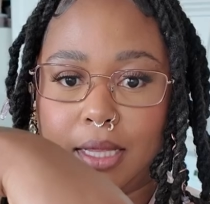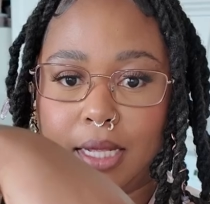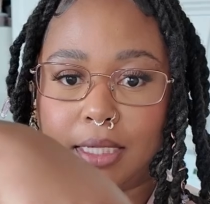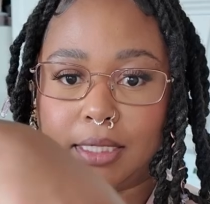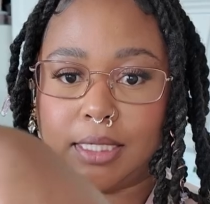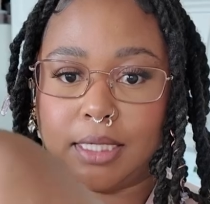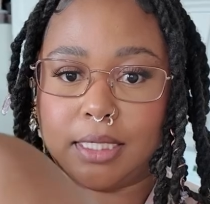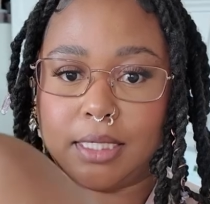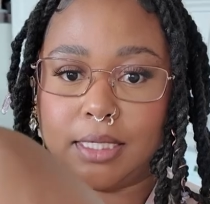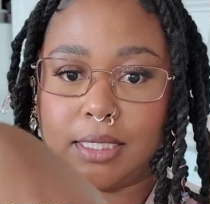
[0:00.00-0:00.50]
They
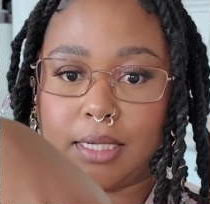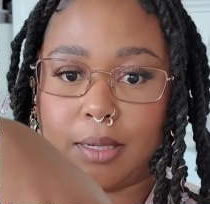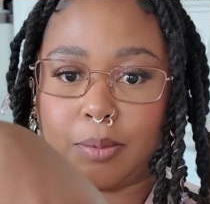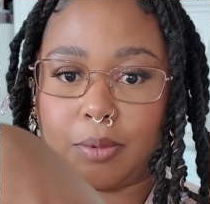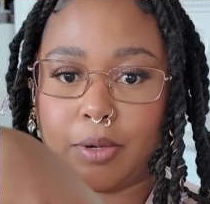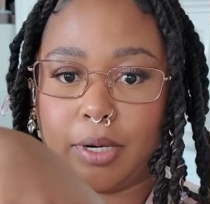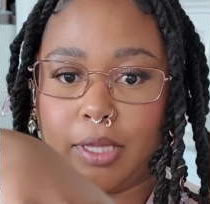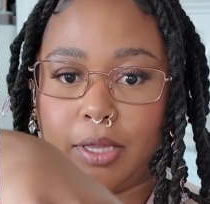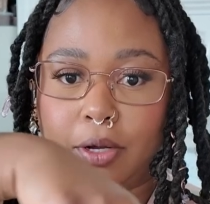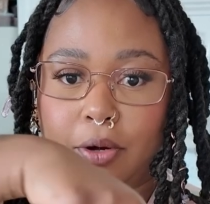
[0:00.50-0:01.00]
said to
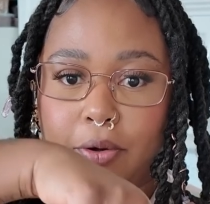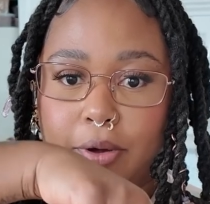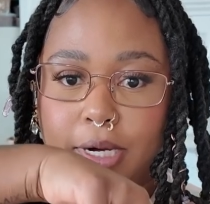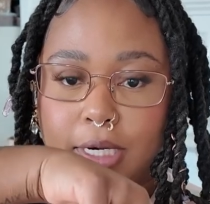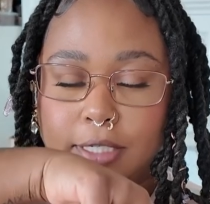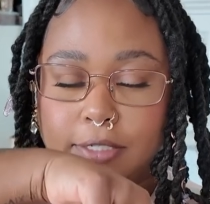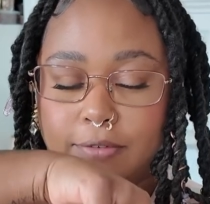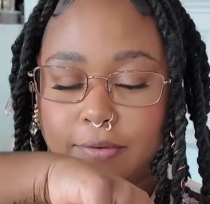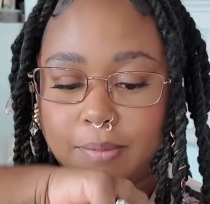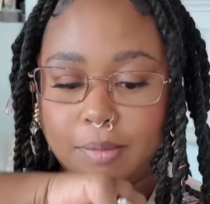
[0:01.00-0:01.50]
separate the
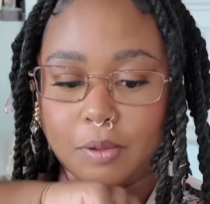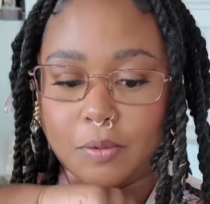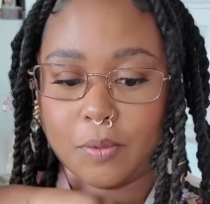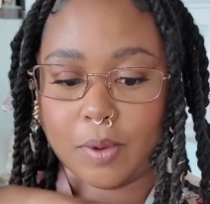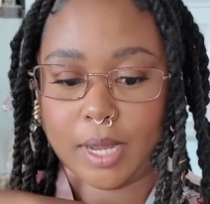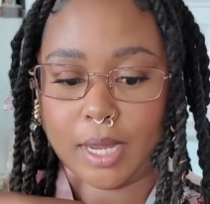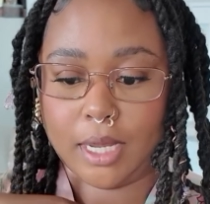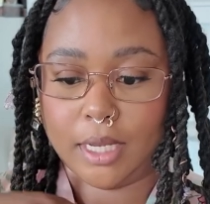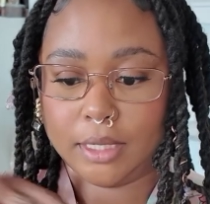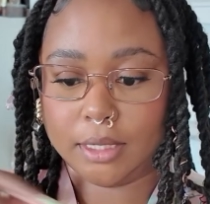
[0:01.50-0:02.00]
greens from the
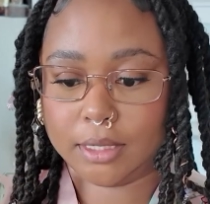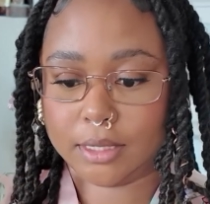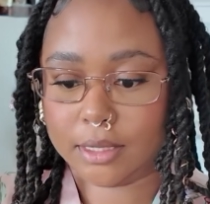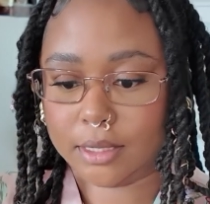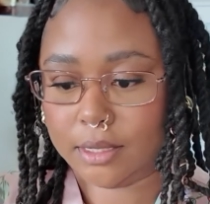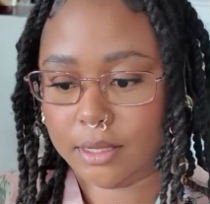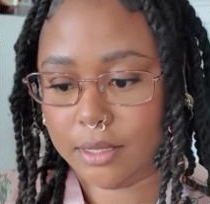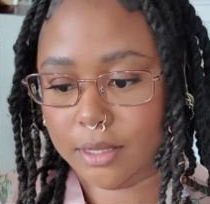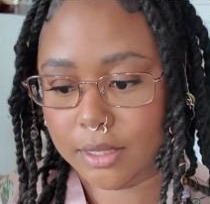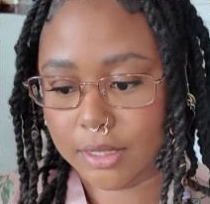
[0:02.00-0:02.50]
whites.
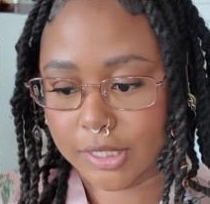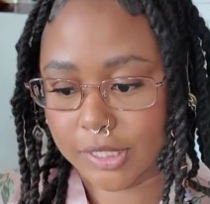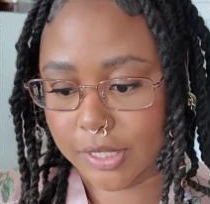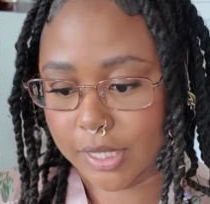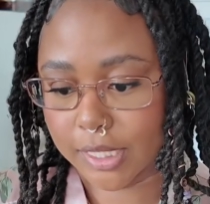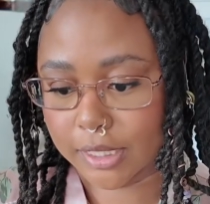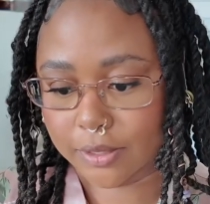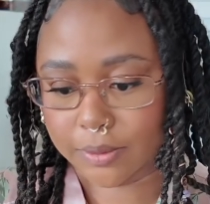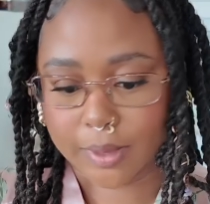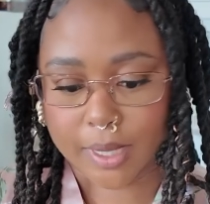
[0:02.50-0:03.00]
So
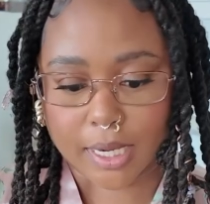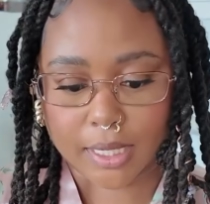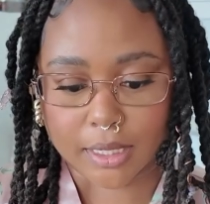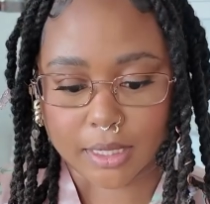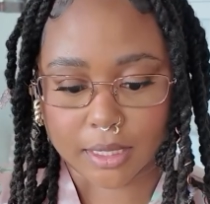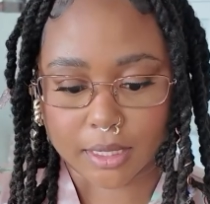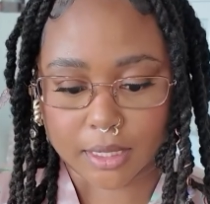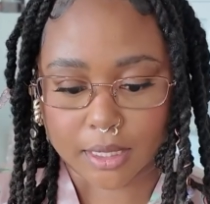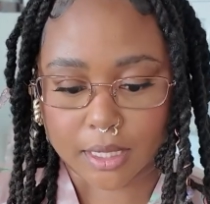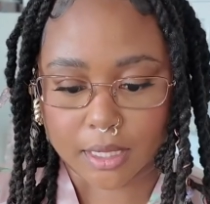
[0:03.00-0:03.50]
that's what I
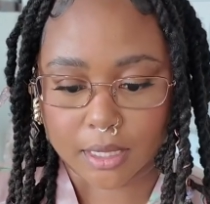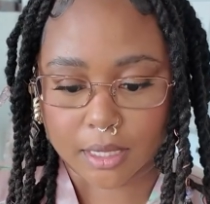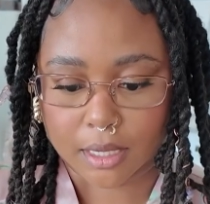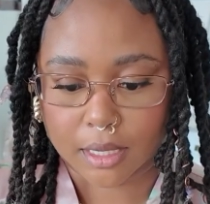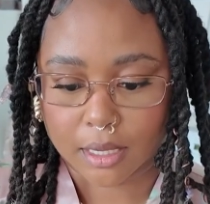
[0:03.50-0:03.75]
did.